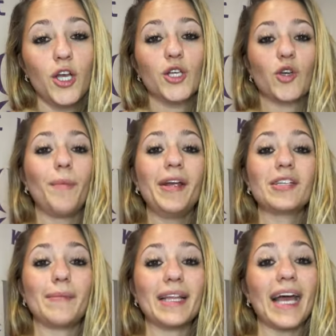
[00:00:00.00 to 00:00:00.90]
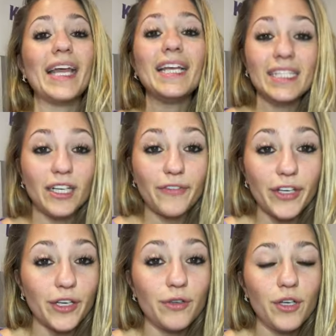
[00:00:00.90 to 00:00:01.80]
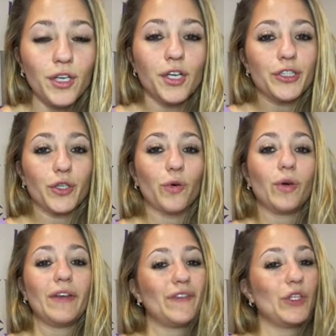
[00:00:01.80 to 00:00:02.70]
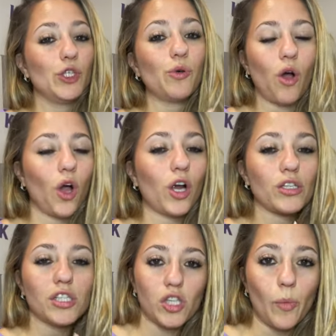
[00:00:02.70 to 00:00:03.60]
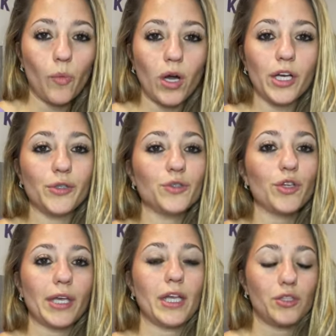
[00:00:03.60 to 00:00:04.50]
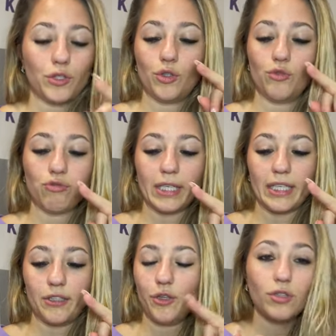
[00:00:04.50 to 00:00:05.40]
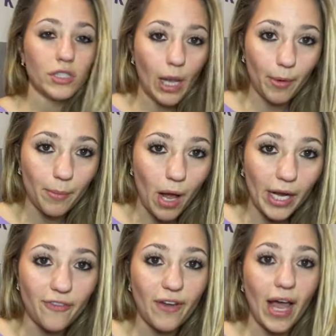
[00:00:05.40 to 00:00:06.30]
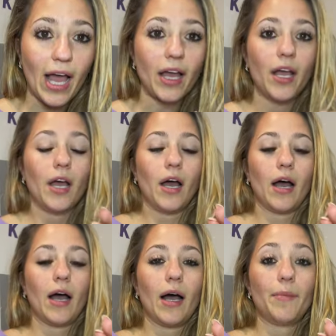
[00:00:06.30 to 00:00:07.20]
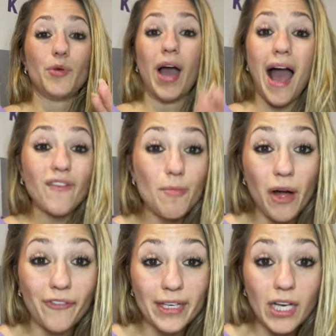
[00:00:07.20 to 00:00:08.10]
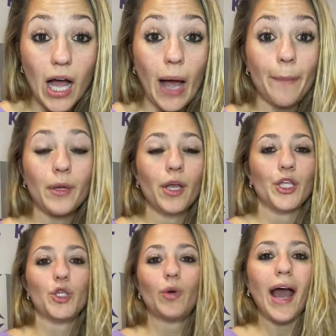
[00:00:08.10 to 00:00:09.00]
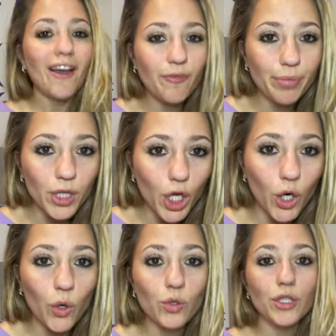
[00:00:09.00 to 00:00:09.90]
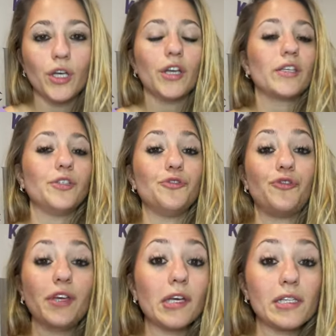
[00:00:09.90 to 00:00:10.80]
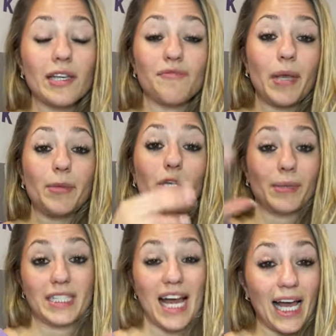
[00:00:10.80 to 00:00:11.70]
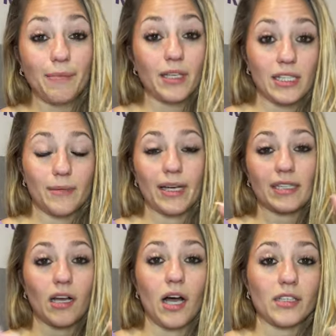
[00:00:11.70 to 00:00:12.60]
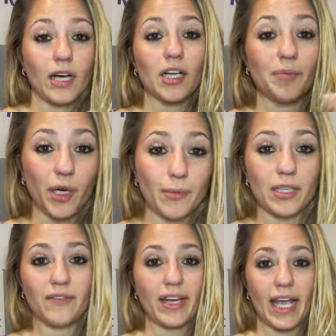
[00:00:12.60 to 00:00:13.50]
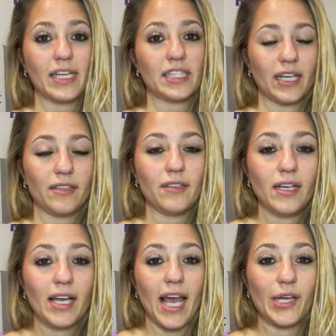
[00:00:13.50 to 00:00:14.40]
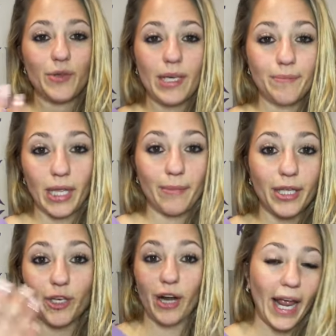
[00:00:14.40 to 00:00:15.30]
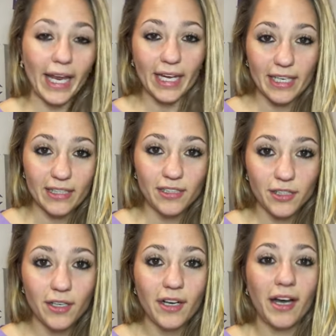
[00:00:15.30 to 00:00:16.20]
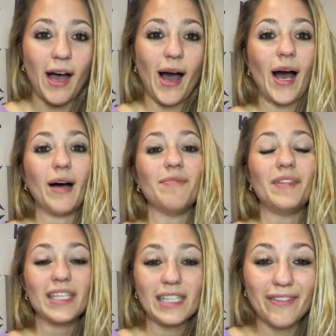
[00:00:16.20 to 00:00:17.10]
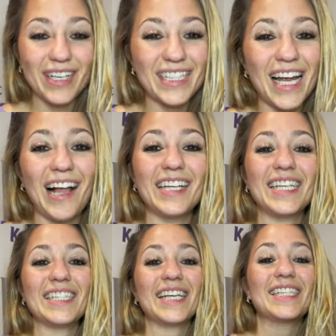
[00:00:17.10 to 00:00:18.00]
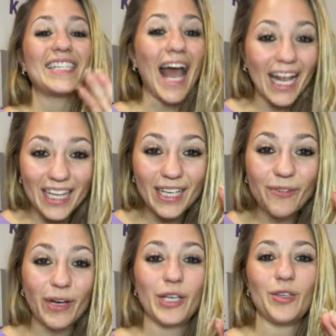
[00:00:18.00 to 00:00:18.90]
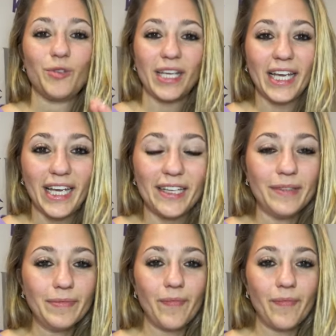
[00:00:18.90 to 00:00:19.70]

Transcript: So I'm here to make that easier for you. So if you are someone who's looking to reduce stubborn body fat, you have a muffin top, you have bloat, you feel as if maybe your metabolism has gone on a permanent vacation and you keep blaming your age, this 7-day challenge is exactly what you need.